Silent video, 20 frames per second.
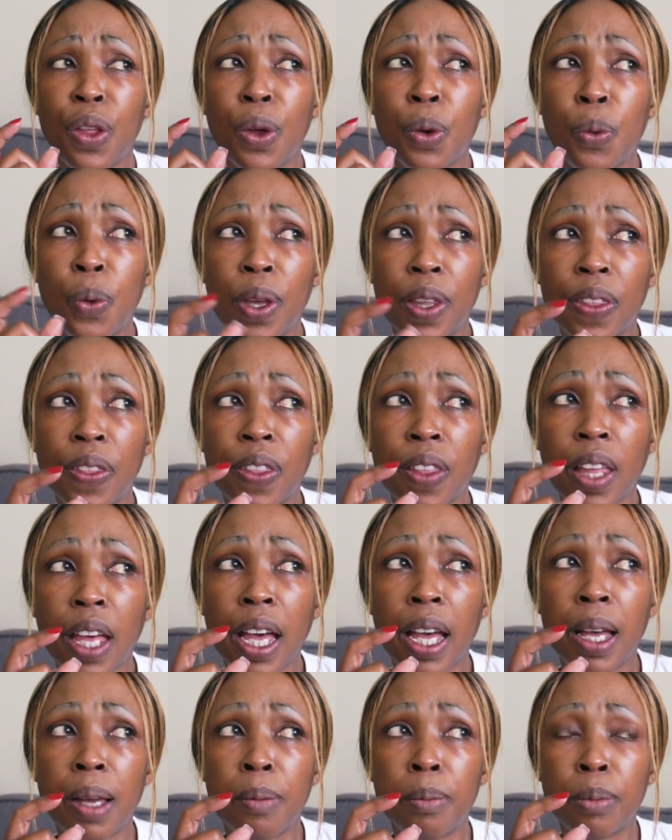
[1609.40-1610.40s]
with
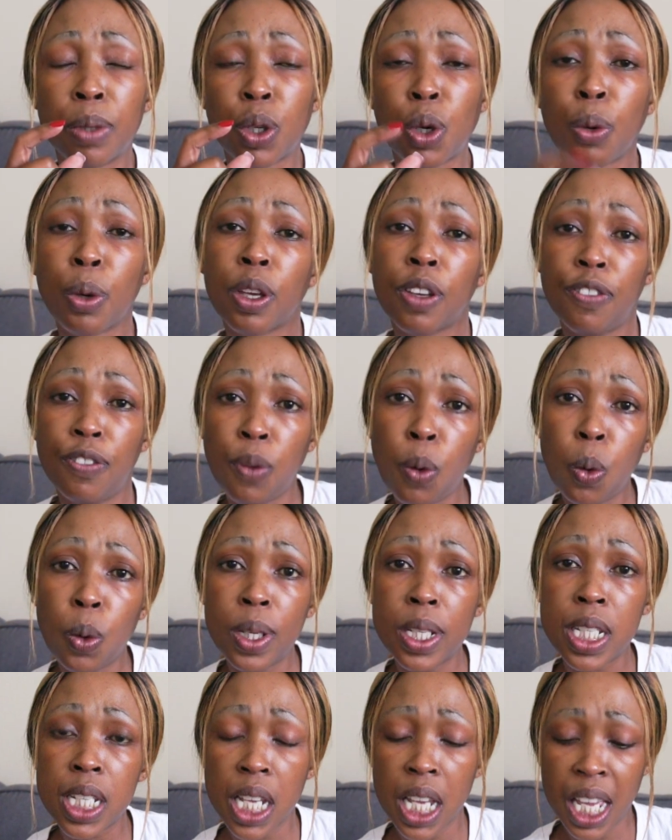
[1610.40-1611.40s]
going
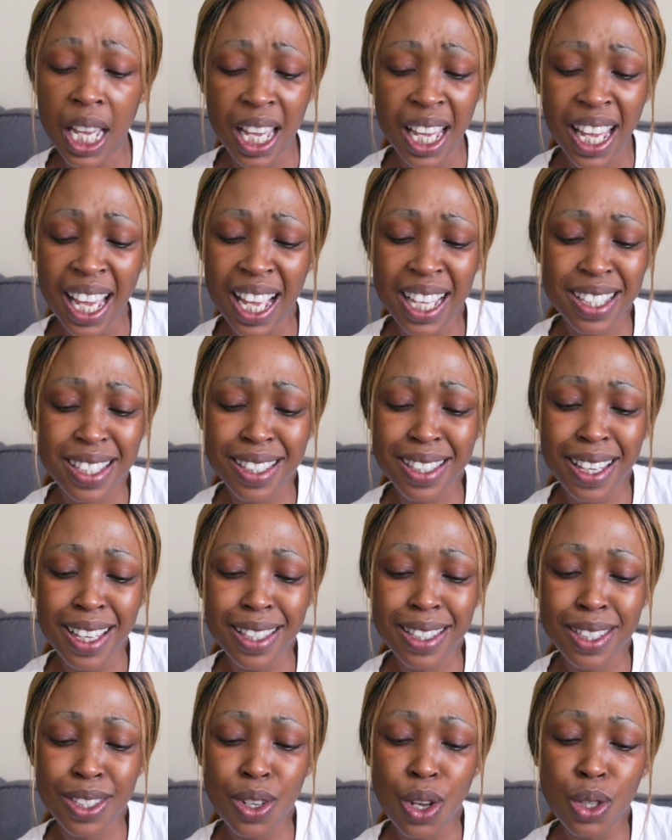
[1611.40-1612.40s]
forward.
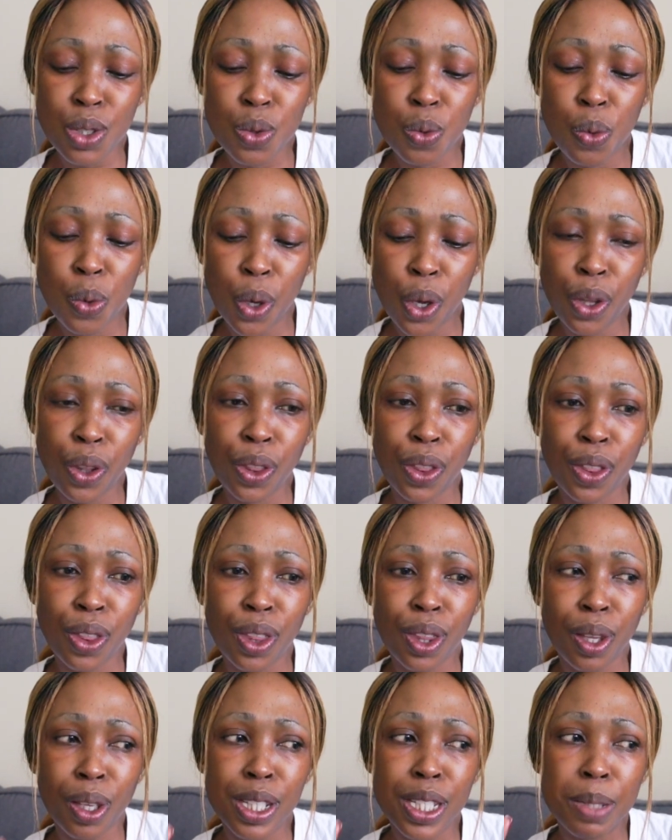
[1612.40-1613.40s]
It's not
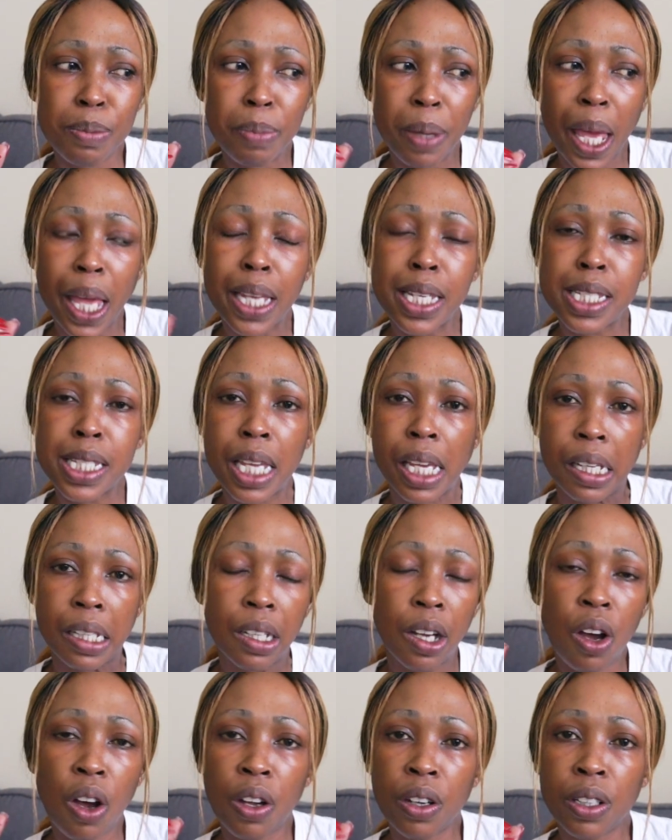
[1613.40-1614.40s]
worth
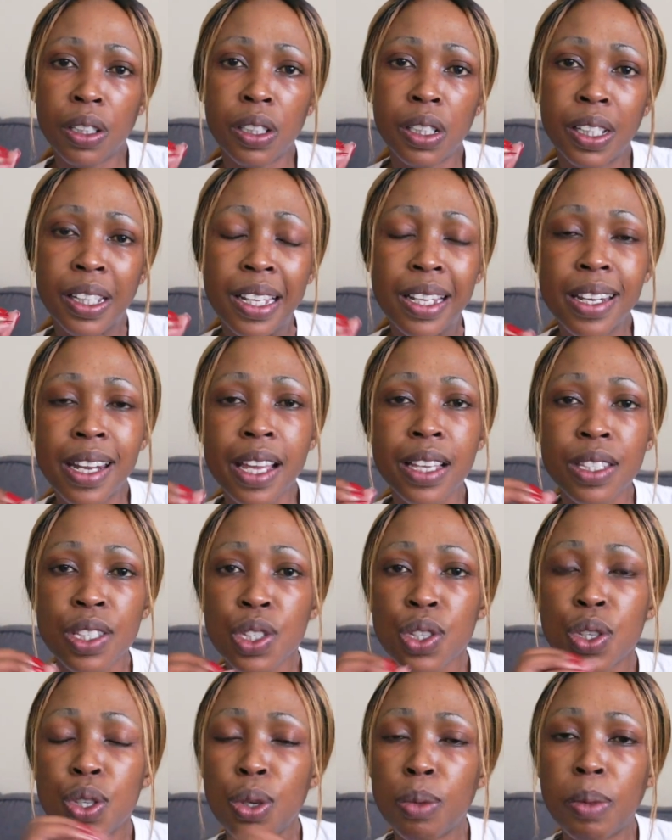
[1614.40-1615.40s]
depending on the
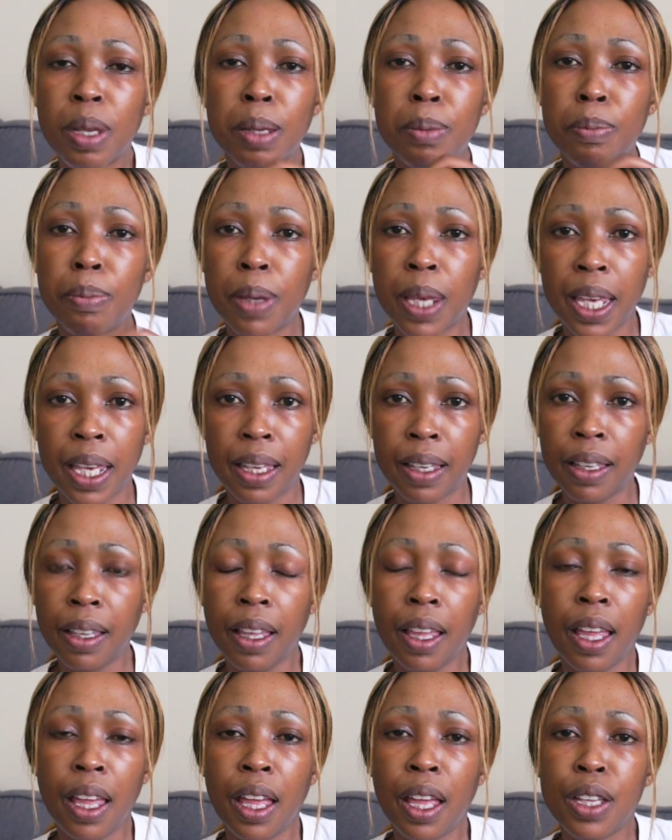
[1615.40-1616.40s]
next human being
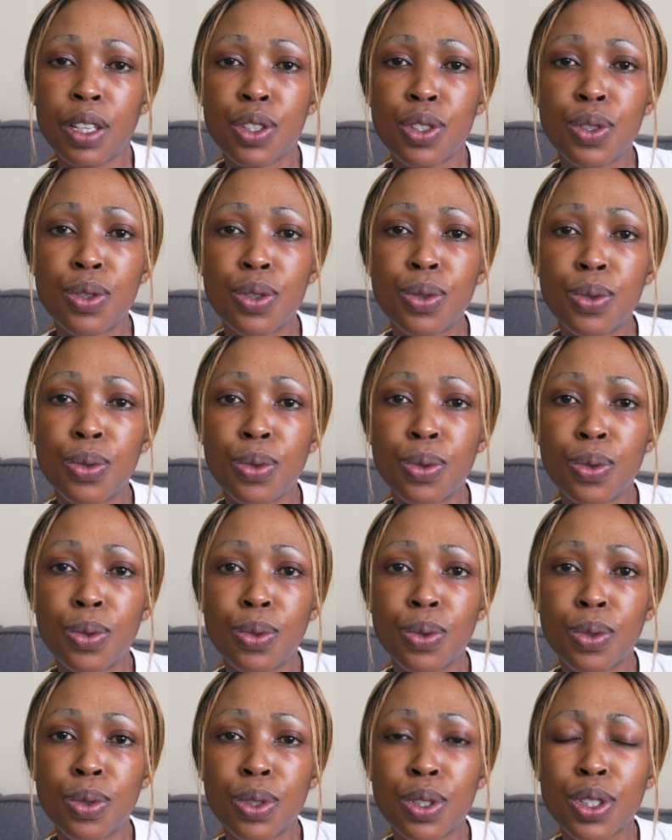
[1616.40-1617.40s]

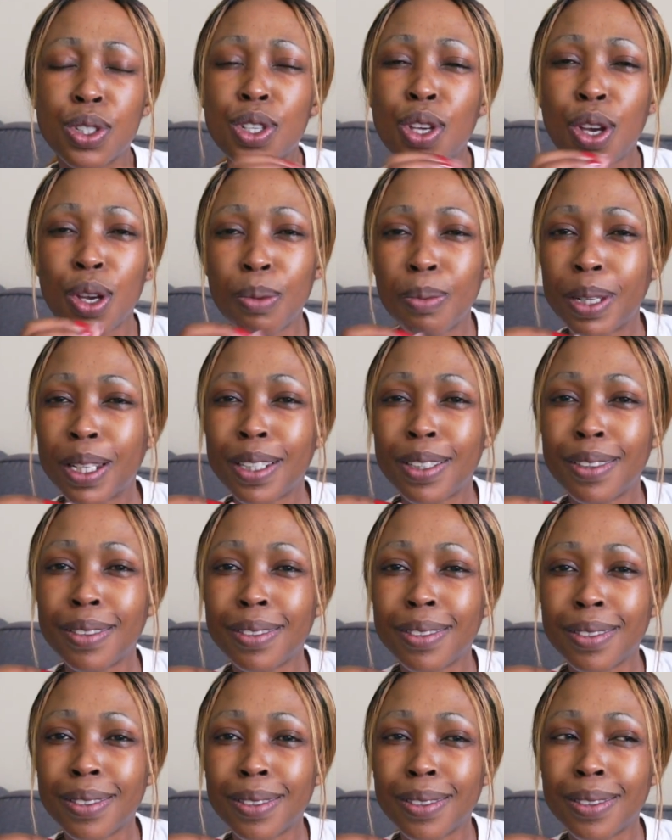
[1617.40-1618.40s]
to determine
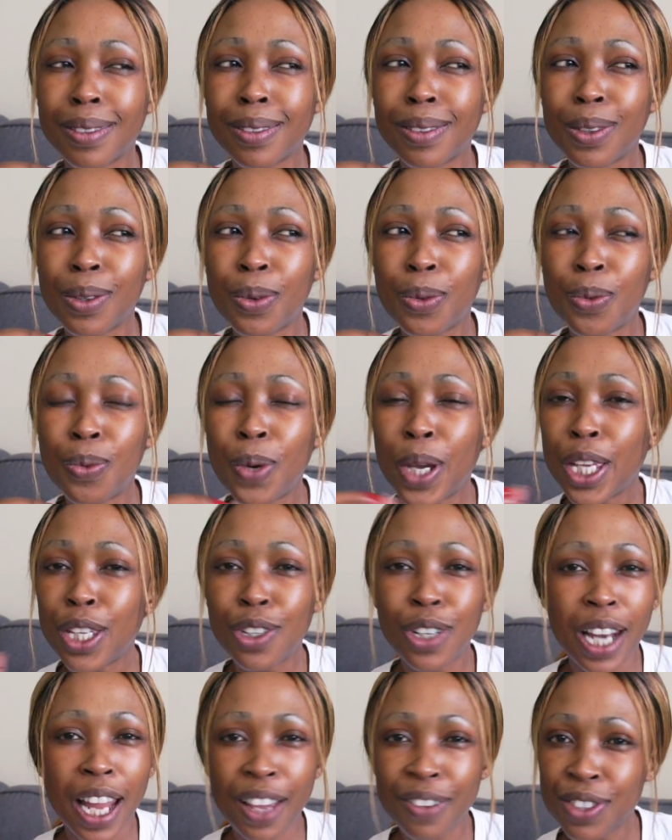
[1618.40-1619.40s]
where
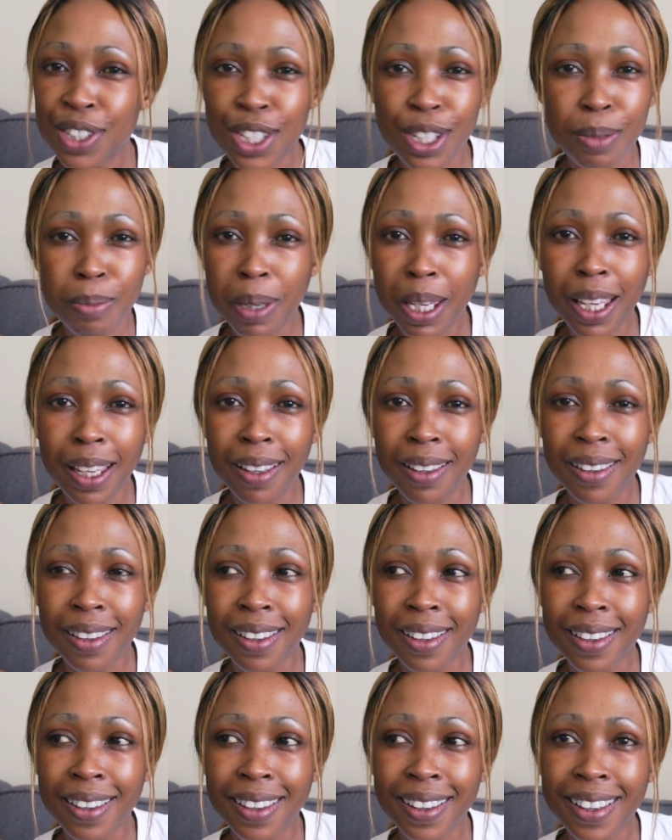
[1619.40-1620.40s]
your life should be.
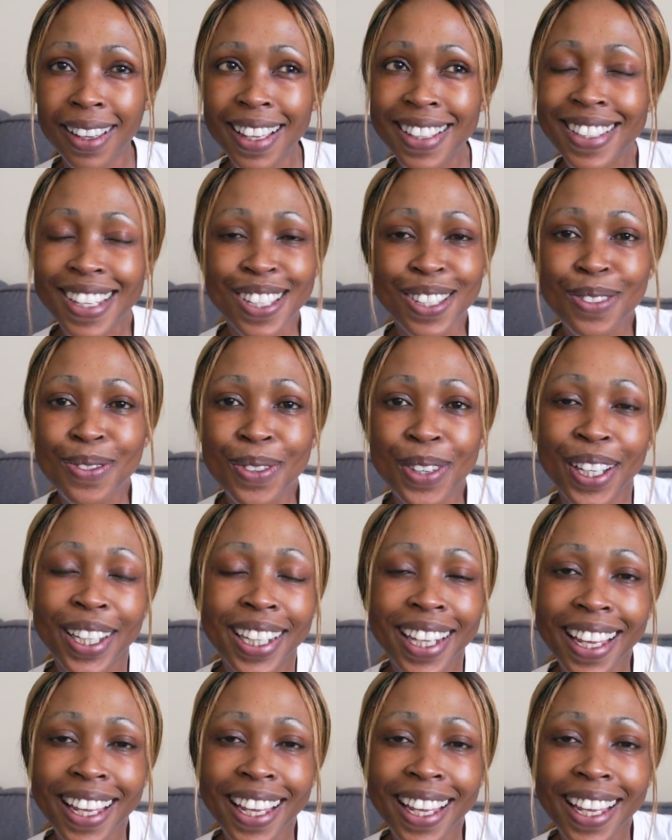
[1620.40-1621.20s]
It doesn't work